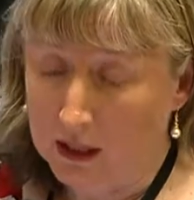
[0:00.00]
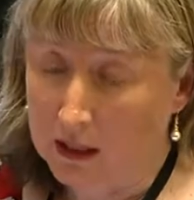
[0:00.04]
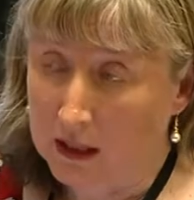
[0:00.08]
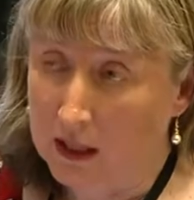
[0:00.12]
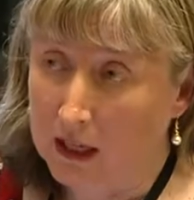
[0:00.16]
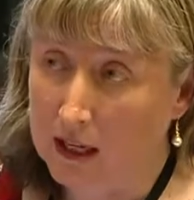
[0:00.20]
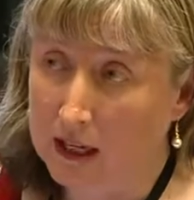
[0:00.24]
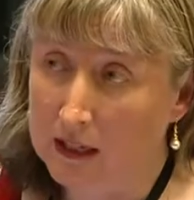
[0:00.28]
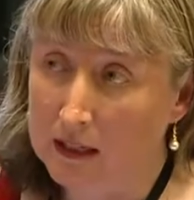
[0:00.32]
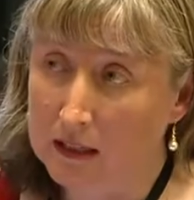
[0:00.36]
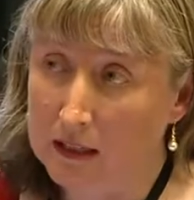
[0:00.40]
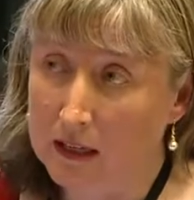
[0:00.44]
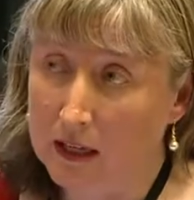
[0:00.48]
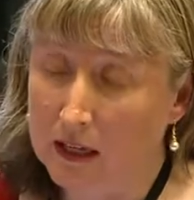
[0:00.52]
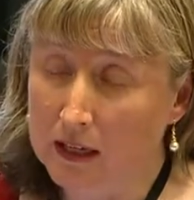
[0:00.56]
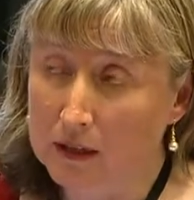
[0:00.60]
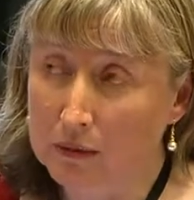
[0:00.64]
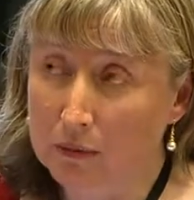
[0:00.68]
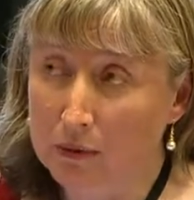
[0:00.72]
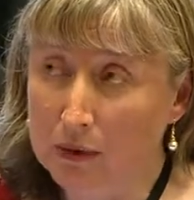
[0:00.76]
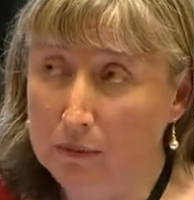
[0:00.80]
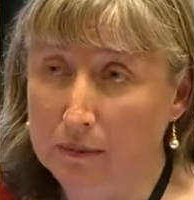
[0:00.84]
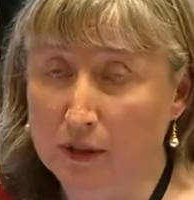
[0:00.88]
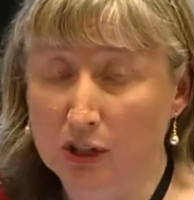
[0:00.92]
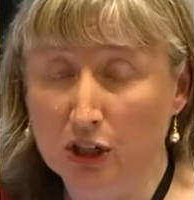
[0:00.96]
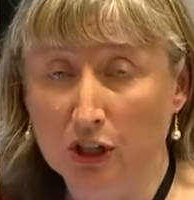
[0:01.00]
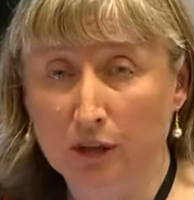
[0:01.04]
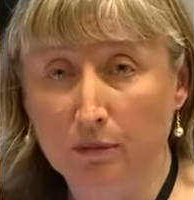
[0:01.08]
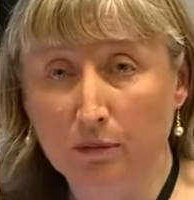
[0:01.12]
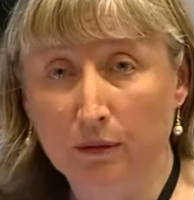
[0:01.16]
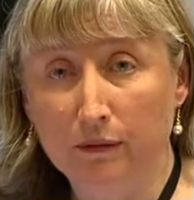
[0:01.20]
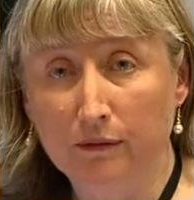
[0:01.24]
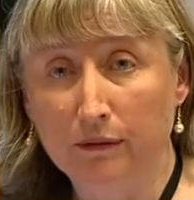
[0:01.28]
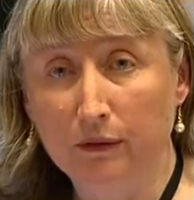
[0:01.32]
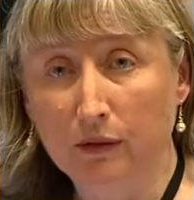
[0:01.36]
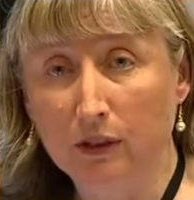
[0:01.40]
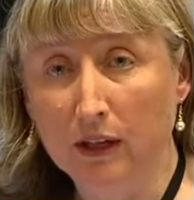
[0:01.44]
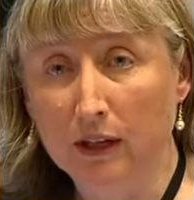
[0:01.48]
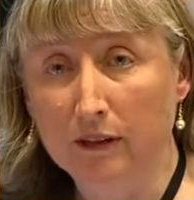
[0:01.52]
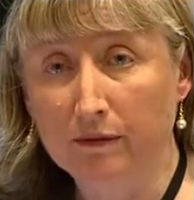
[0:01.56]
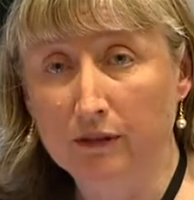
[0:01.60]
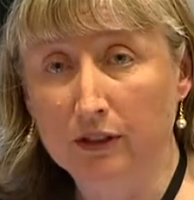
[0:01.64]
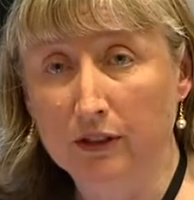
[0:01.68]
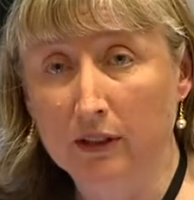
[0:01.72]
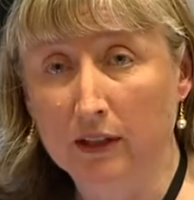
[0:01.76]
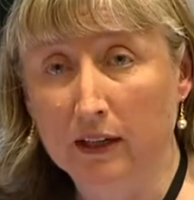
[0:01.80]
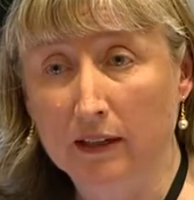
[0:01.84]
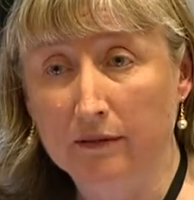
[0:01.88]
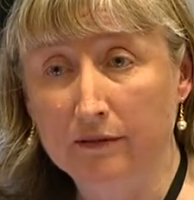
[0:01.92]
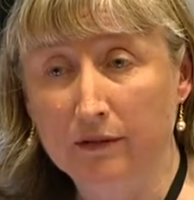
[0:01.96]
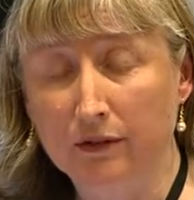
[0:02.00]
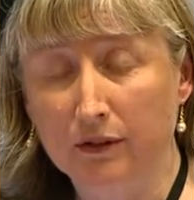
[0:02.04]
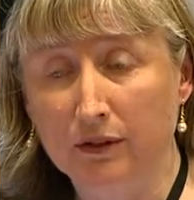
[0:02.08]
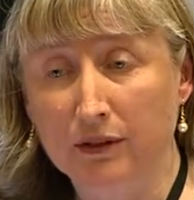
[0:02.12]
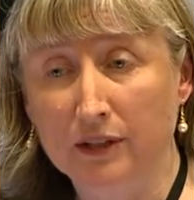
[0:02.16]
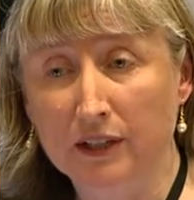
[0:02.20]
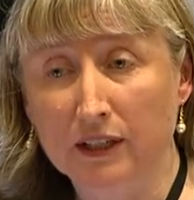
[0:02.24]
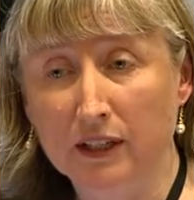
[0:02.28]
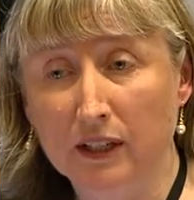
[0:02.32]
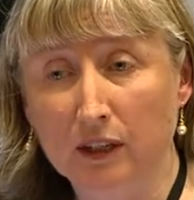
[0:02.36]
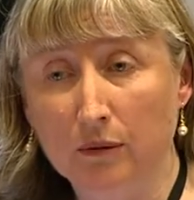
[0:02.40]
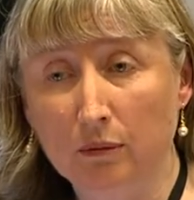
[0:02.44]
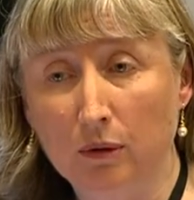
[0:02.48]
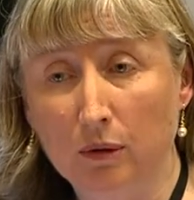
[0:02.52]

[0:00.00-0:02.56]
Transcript: And as was mentioned before, after our afternoon tea,